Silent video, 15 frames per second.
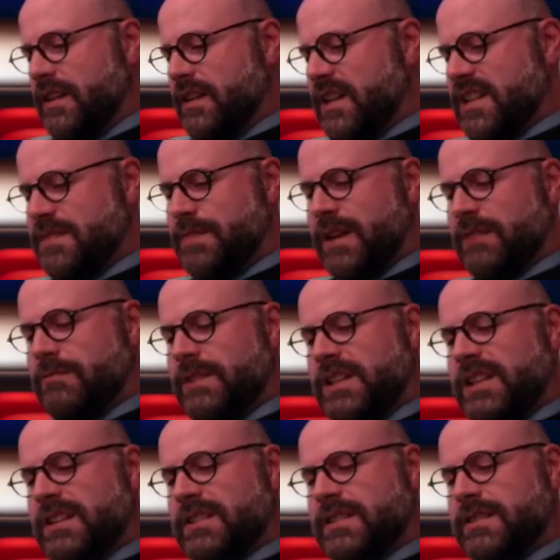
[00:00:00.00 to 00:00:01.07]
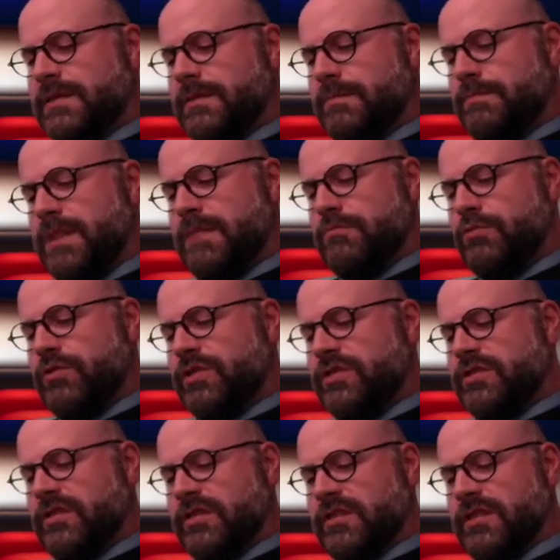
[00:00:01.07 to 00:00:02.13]
I expect we need a bit more
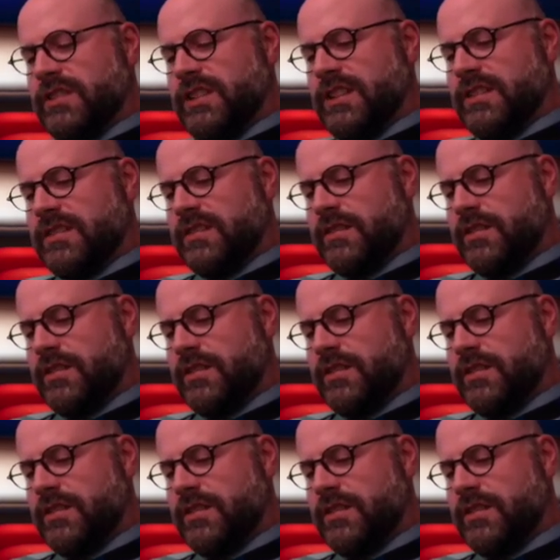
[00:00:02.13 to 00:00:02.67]
sugar in this.